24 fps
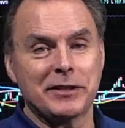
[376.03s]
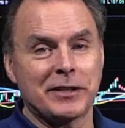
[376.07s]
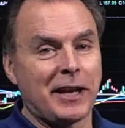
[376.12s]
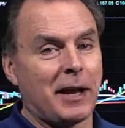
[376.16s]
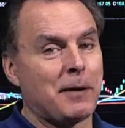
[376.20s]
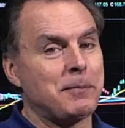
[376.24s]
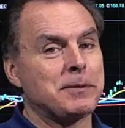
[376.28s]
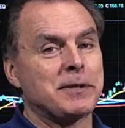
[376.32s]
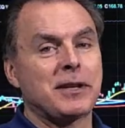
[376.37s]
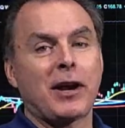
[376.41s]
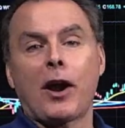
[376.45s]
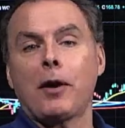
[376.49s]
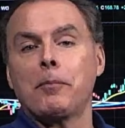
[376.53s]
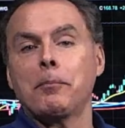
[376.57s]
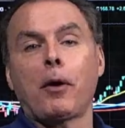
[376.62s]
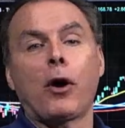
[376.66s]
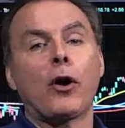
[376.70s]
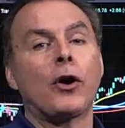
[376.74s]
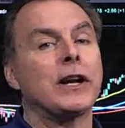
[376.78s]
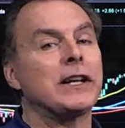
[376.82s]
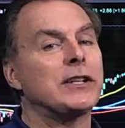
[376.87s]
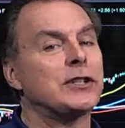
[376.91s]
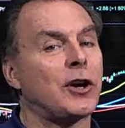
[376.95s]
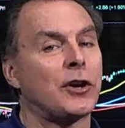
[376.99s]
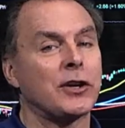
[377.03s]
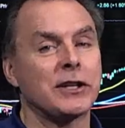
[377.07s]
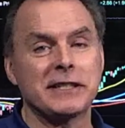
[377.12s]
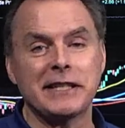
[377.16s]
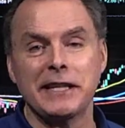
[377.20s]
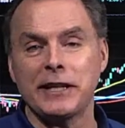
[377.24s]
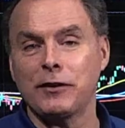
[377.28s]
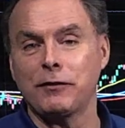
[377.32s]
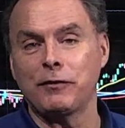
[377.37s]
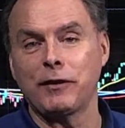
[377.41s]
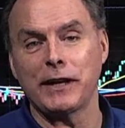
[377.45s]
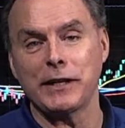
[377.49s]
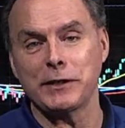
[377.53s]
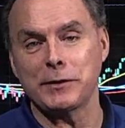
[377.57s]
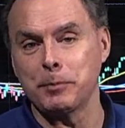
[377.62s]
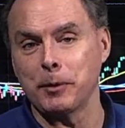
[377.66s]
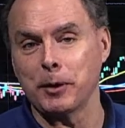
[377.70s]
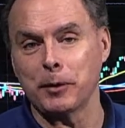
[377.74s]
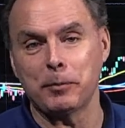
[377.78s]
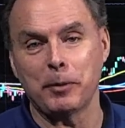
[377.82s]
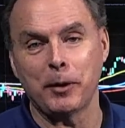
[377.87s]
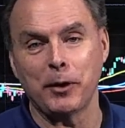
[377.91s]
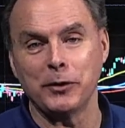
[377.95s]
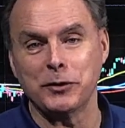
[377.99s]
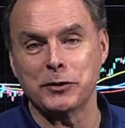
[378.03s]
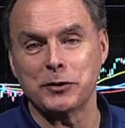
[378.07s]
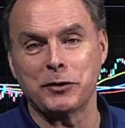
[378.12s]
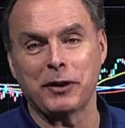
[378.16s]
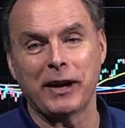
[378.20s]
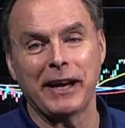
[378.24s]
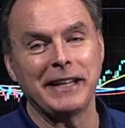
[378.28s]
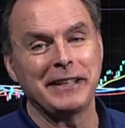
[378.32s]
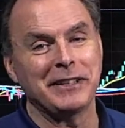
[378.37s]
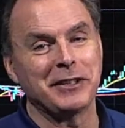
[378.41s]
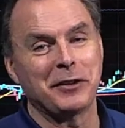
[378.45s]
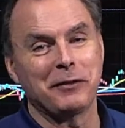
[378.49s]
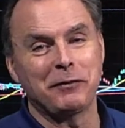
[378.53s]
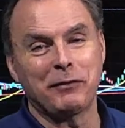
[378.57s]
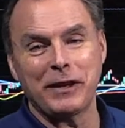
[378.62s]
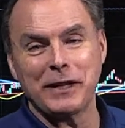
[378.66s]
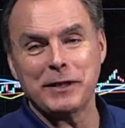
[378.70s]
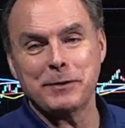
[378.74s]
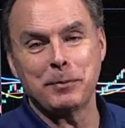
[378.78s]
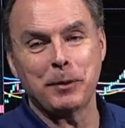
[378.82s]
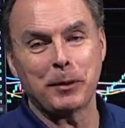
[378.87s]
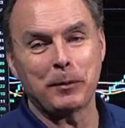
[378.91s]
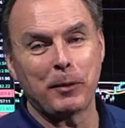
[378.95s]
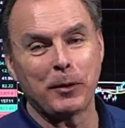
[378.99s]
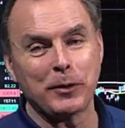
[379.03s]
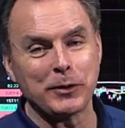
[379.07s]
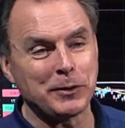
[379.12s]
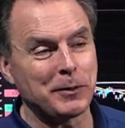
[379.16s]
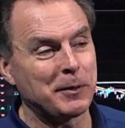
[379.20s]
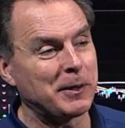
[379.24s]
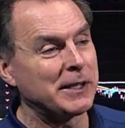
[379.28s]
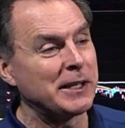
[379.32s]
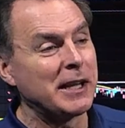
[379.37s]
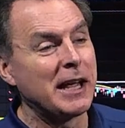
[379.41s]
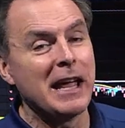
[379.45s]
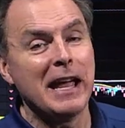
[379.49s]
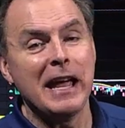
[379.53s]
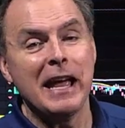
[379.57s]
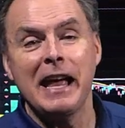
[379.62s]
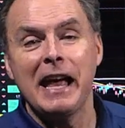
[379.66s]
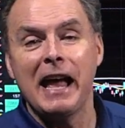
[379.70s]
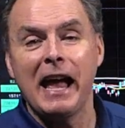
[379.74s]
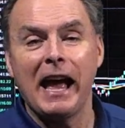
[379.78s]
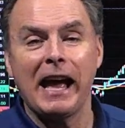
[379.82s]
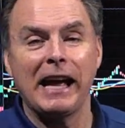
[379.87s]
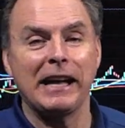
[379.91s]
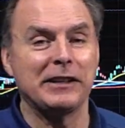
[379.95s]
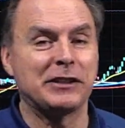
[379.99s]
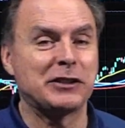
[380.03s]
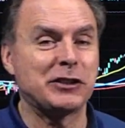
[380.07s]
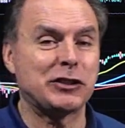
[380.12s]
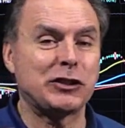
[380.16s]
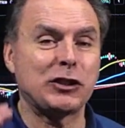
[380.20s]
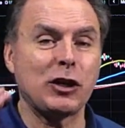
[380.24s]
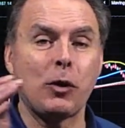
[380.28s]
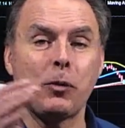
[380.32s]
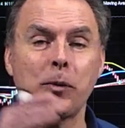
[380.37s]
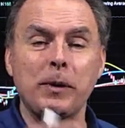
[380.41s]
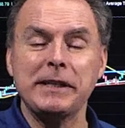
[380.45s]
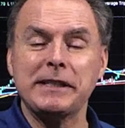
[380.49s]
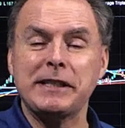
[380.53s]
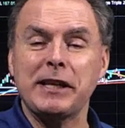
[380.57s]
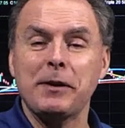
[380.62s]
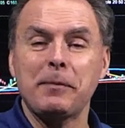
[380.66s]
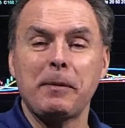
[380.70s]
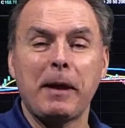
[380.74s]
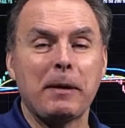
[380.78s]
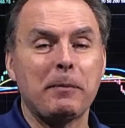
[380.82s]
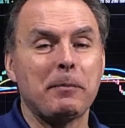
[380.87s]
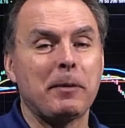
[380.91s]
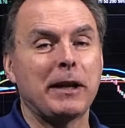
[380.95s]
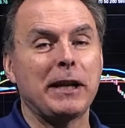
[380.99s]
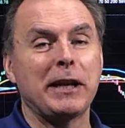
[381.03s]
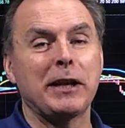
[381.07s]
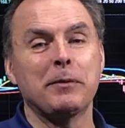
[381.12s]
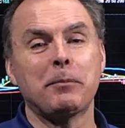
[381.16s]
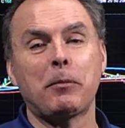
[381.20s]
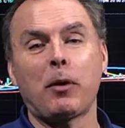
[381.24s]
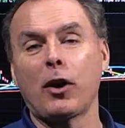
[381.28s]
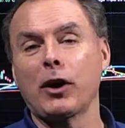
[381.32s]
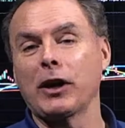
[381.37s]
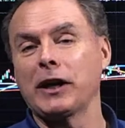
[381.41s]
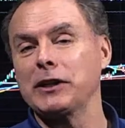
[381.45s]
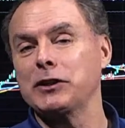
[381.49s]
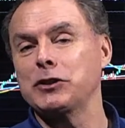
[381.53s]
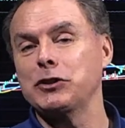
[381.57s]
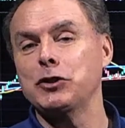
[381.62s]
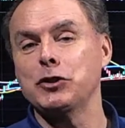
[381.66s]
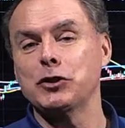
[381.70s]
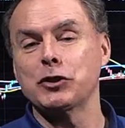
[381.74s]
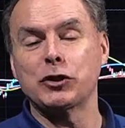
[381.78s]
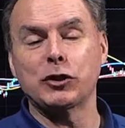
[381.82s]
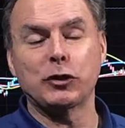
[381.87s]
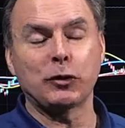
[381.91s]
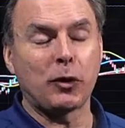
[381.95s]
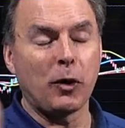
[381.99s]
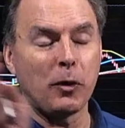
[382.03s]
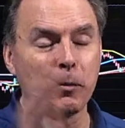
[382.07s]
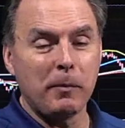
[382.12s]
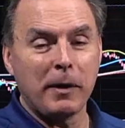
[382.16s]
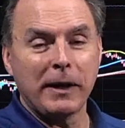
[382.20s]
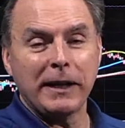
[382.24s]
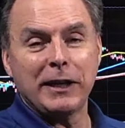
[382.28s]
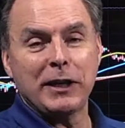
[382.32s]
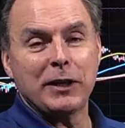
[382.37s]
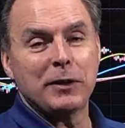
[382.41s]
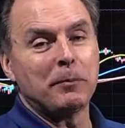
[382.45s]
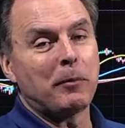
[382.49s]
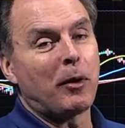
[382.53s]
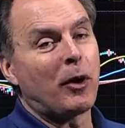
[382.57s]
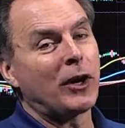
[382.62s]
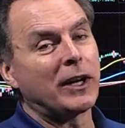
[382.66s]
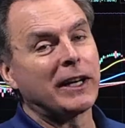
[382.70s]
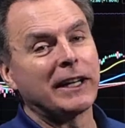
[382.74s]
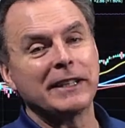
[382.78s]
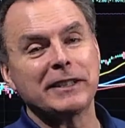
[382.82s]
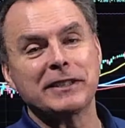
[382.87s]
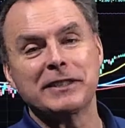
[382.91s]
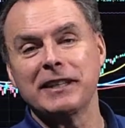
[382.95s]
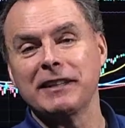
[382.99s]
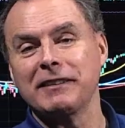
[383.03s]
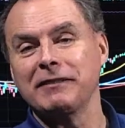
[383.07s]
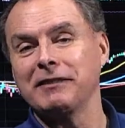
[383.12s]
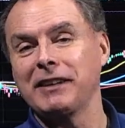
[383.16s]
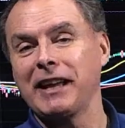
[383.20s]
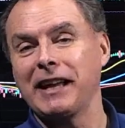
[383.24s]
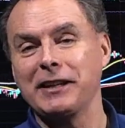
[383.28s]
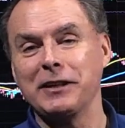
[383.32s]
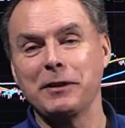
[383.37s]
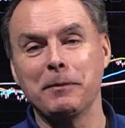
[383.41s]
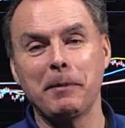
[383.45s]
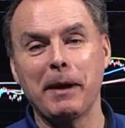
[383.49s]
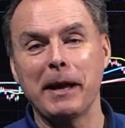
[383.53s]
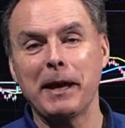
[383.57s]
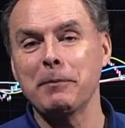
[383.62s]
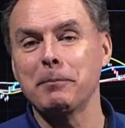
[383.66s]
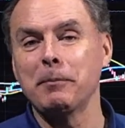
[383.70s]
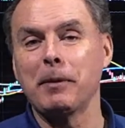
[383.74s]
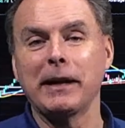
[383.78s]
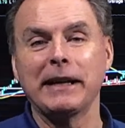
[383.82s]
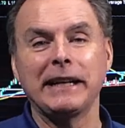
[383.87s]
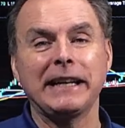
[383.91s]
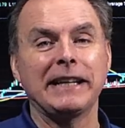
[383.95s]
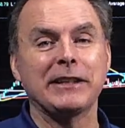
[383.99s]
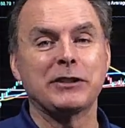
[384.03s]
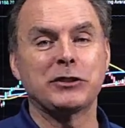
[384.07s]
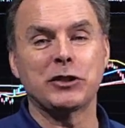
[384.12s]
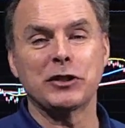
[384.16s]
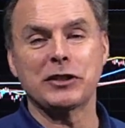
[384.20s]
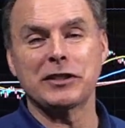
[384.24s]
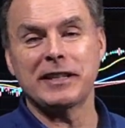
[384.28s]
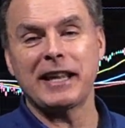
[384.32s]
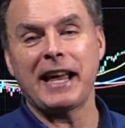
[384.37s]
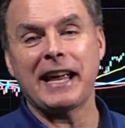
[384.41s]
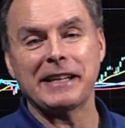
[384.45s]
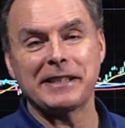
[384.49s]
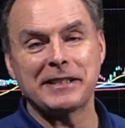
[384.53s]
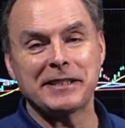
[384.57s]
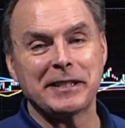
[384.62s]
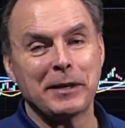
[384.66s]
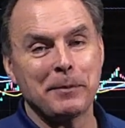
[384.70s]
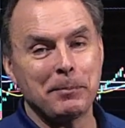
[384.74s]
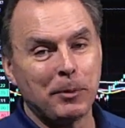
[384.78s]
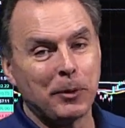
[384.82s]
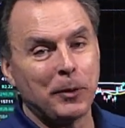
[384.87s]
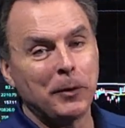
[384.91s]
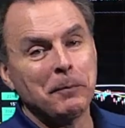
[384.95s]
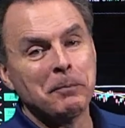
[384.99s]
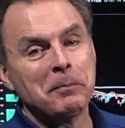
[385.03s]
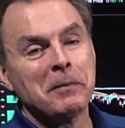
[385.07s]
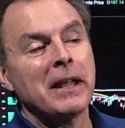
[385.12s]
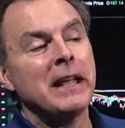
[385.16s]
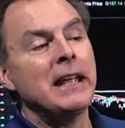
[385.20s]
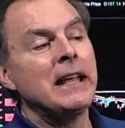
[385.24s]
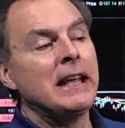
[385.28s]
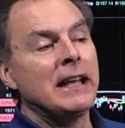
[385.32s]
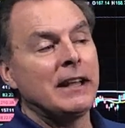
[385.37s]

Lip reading: I'm already starting to see the Facebook post, right? You know, Facebook post, it's so easy to make money in the markets. You just throw money in the markets and you make money. It's just that simple.